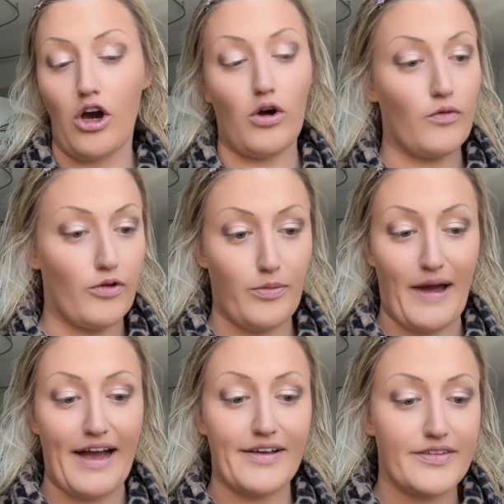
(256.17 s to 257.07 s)
Over the
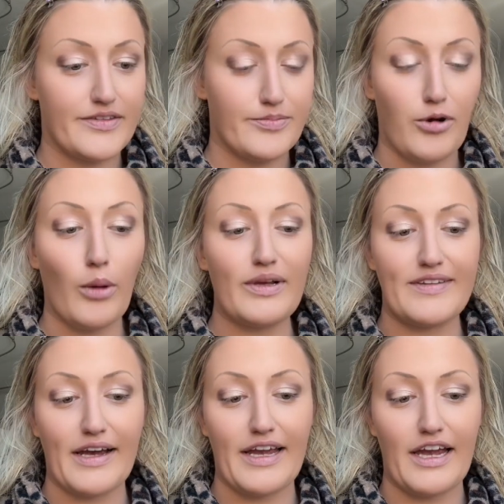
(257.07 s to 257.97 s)
past probably
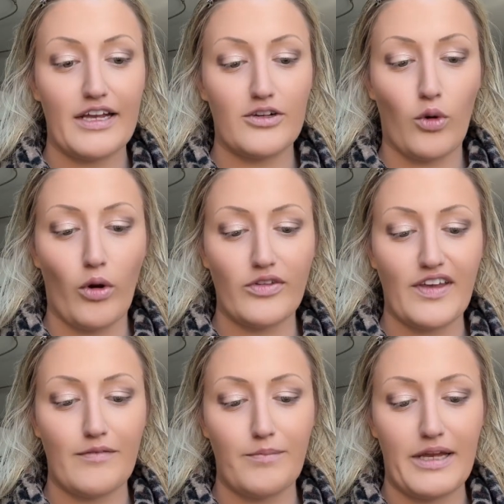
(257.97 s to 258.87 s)
decade, courts
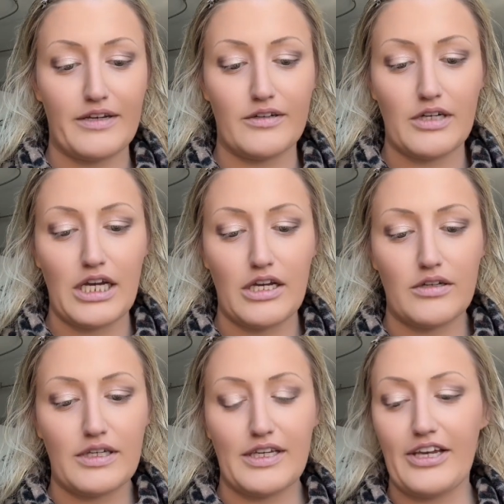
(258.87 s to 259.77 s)
have been
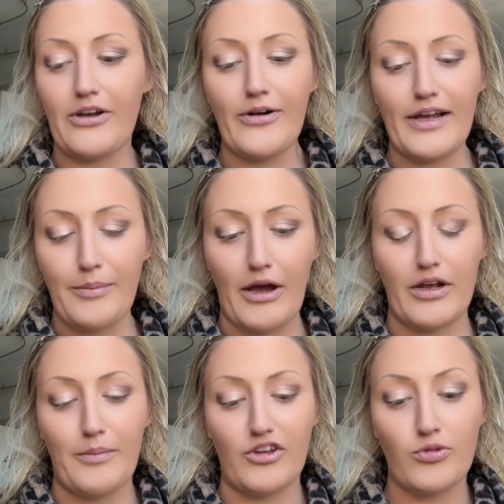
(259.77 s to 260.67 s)
hearing about
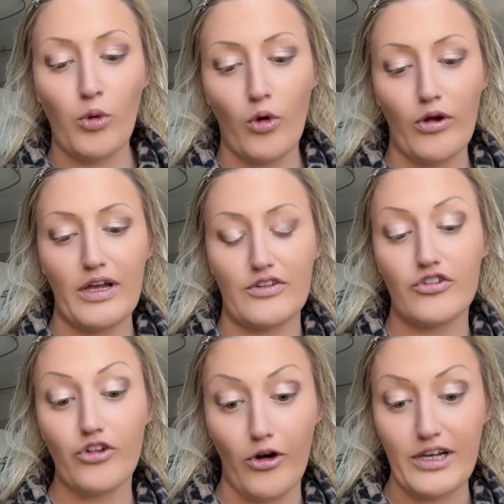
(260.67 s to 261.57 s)
it much more and
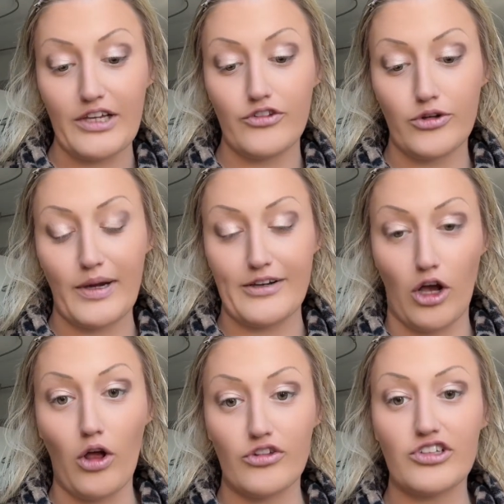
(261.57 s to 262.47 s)
starting to
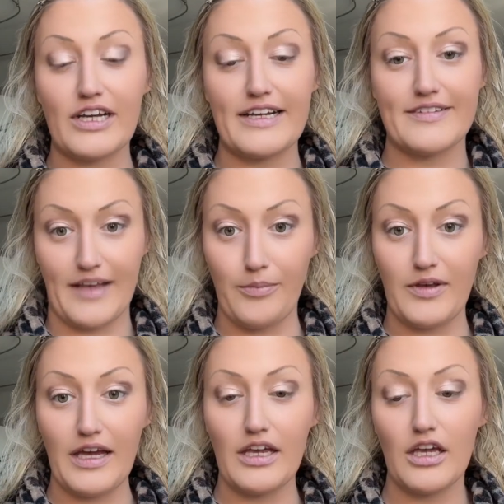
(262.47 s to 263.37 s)
acknowledge it and accept
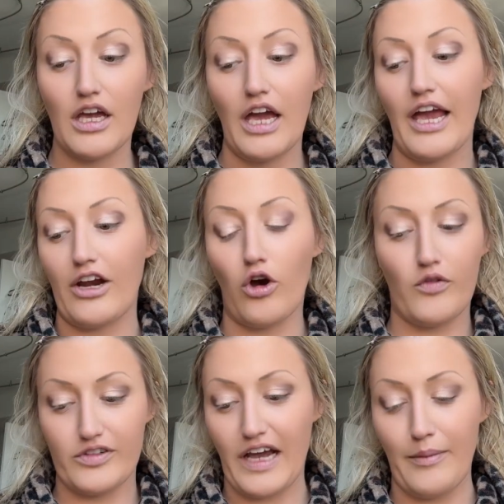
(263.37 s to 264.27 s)
it. And
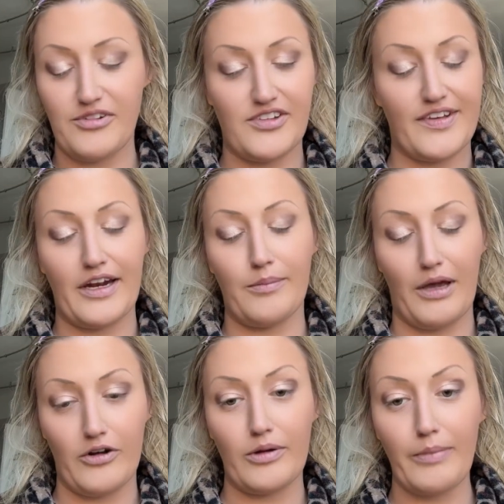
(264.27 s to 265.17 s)
over time, it's just getting
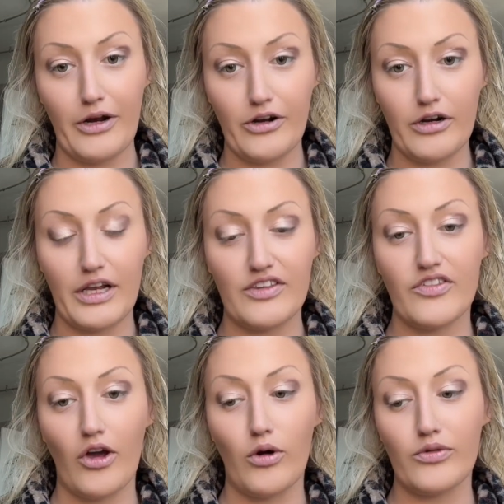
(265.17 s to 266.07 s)
better and better. And
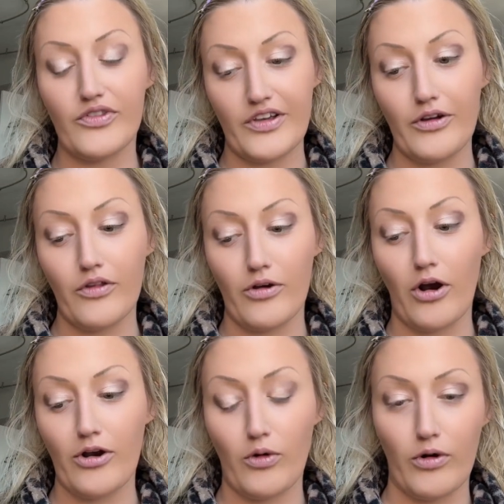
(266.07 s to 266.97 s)
so still there
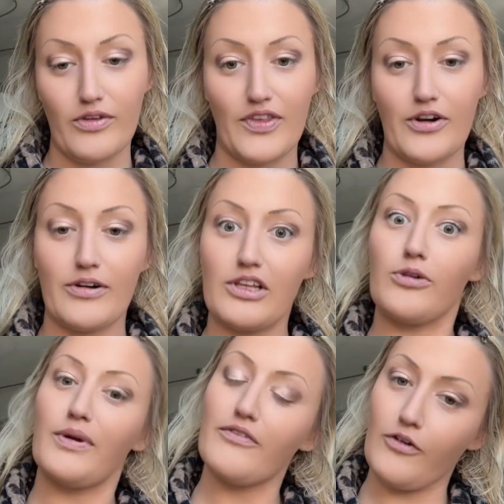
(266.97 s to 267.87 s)
are courts that are a little
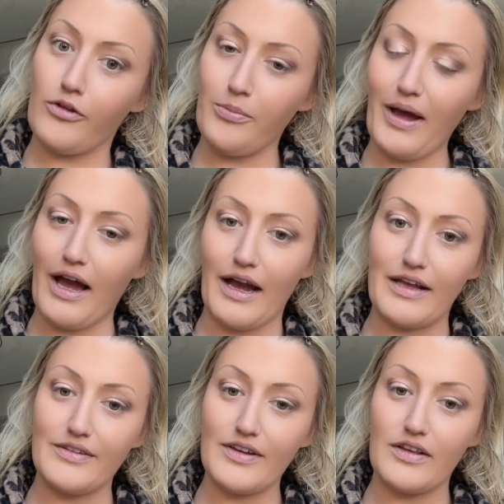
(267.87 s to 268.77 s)
bit further
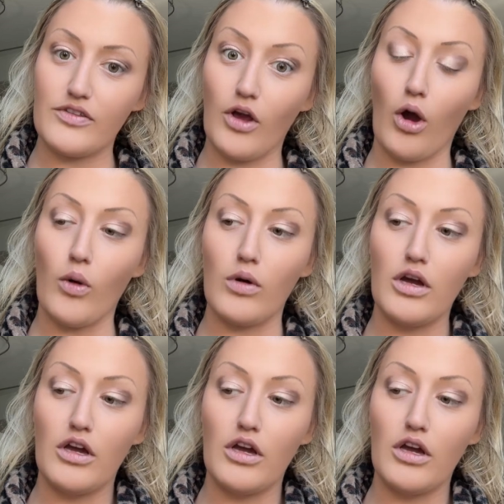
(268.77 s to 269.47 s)
behind. And so